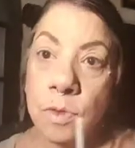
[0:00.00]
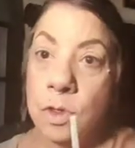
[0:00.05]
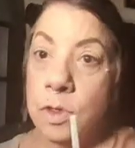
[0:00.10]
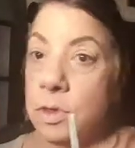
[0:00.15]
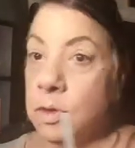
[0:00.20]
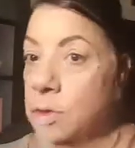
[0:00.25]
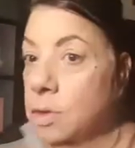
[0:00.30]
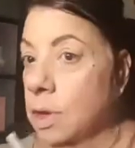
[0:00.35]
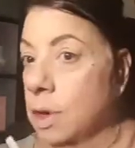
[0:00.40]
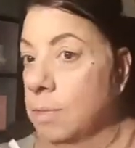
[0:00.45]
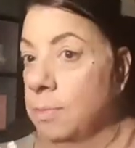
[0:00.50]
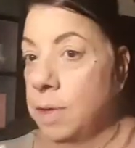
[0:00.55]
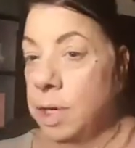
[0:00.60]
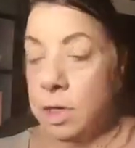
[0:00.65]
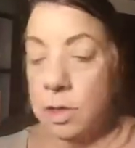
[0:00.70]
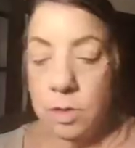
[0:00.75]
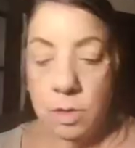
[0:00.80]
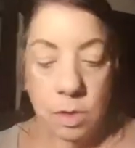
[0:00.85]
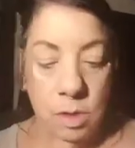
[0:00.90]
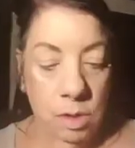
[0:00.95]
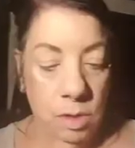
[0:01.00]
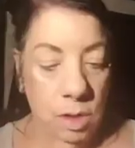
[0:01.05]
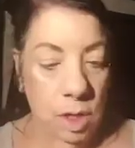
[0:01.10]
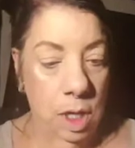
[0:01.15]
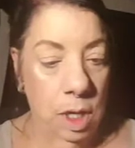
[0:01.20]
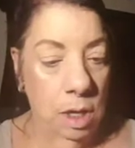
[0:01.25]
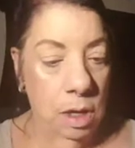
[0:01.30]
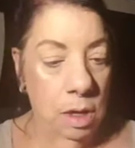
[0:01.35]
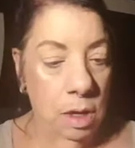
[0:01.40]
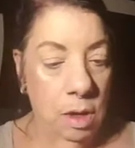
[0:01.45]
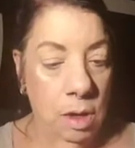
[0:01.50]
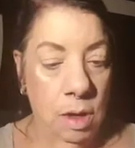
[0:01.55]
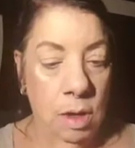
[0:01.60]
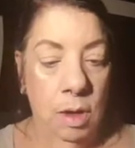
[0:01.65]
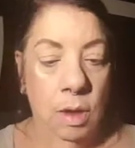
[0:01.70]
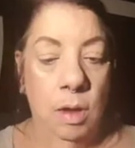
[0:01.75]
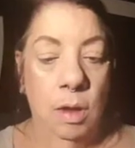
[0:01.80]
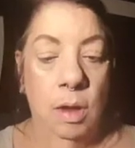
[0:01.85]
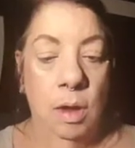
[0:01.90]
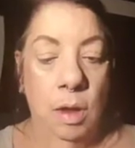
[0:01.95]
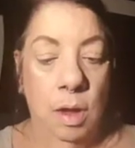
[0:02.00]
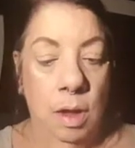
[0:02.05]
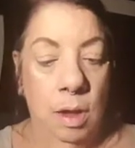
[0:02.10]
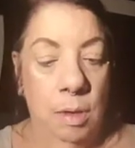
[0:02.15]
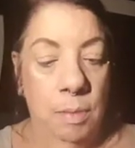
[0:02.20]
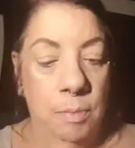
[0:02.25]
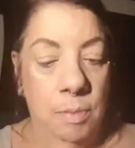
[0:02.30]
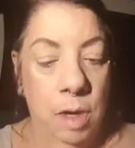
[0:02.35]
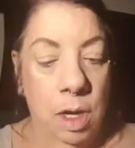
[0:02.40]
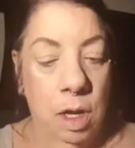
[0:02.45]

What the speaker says: Just gotta make sure that I'm